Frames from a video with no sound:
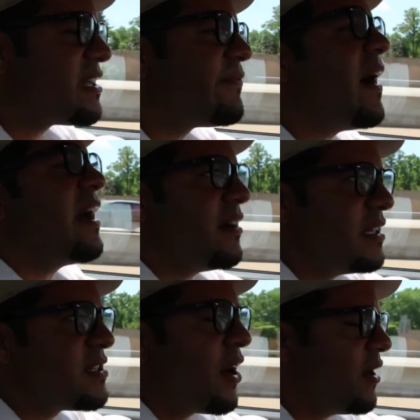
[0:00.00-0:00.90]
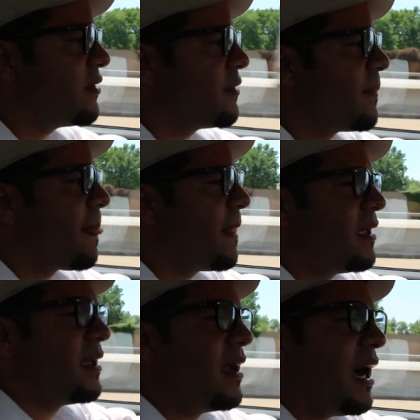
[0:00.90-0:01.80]
The fighter is hurt.
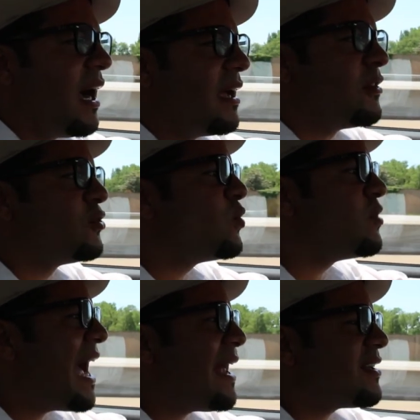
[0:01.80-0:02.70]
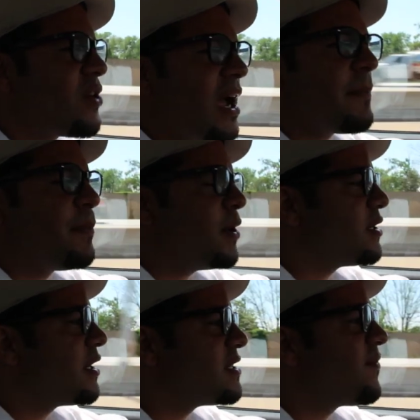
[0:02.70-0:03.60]
Uh, do not try to
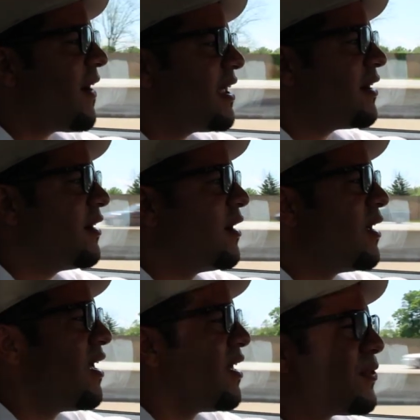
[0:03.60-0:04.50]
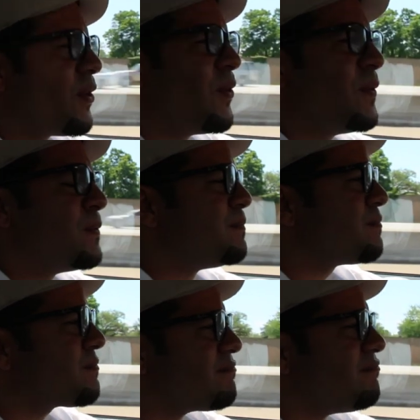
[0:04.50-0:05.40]
put this fighter through,
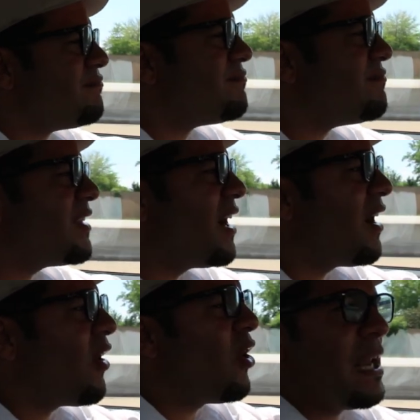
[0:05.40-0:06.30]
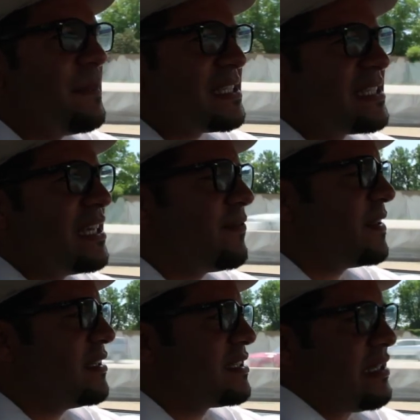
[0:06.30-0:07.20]
uh, oh, let me see if
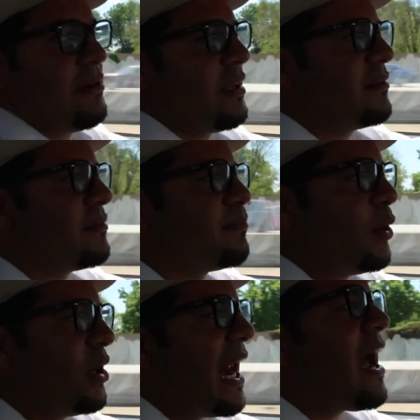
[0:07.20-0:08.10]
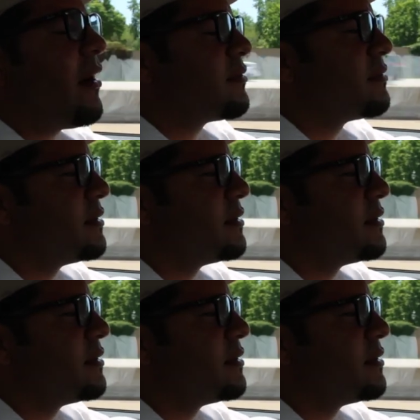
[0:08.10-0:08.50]
he still can pull it out.